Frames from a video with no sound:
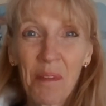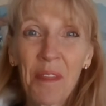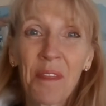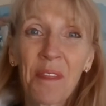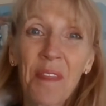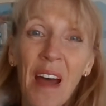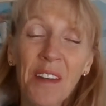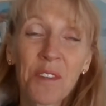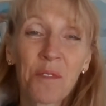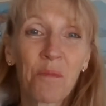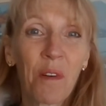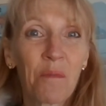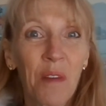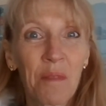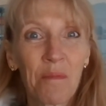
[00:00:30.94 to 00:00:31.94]
But that's
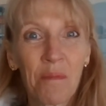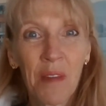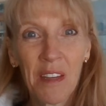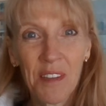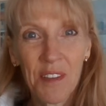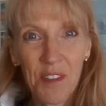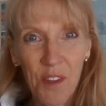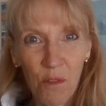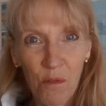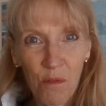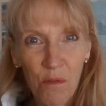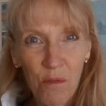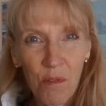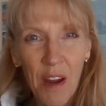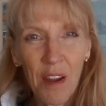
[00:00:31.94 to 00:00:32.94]
when we miss the
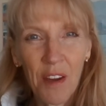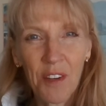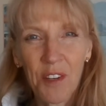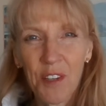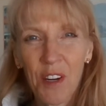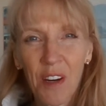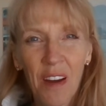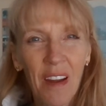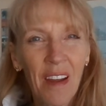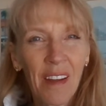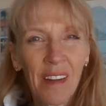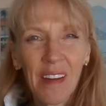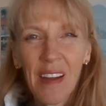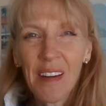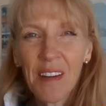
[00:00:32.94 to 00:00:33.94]
rich
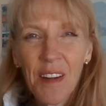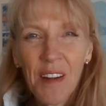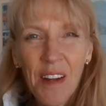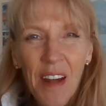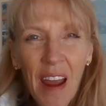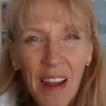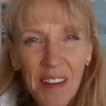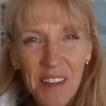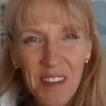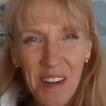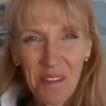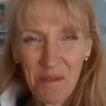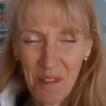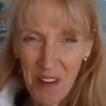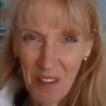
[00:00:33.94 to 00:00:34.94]

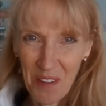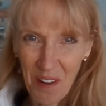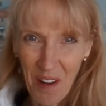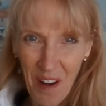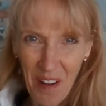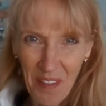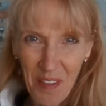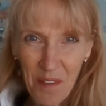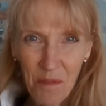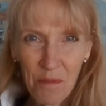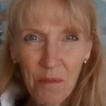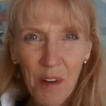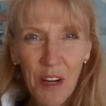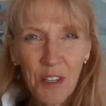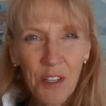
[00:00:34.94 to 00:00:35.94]
connecting with God, the
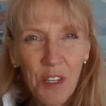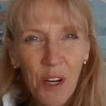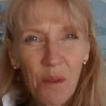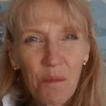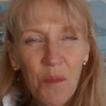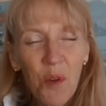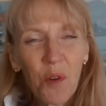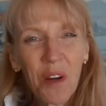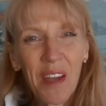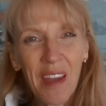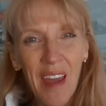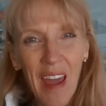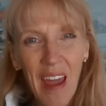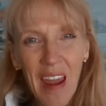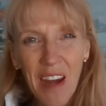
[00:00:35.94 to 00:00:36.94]
rich
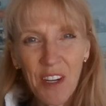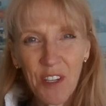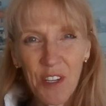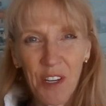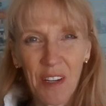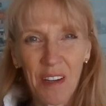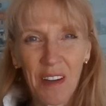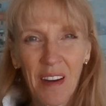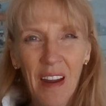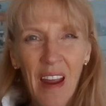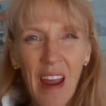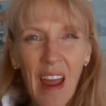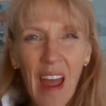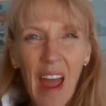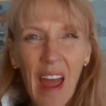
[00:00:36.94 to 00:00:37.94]
communication
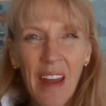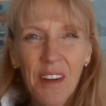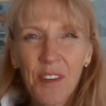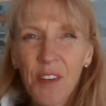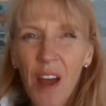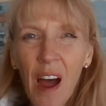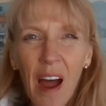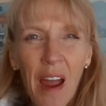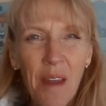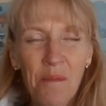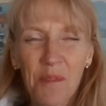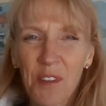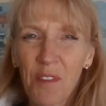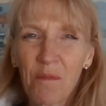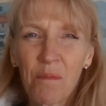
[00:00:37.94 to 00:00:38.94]
and
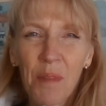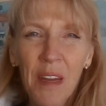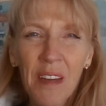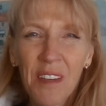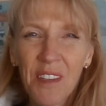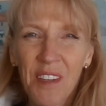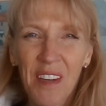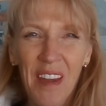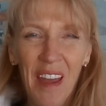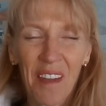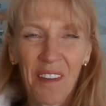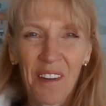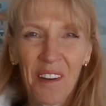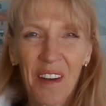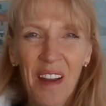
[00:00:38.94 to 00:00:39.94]
times of being
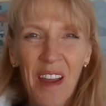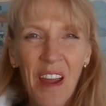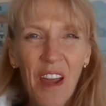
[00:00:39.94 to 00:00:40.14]
together.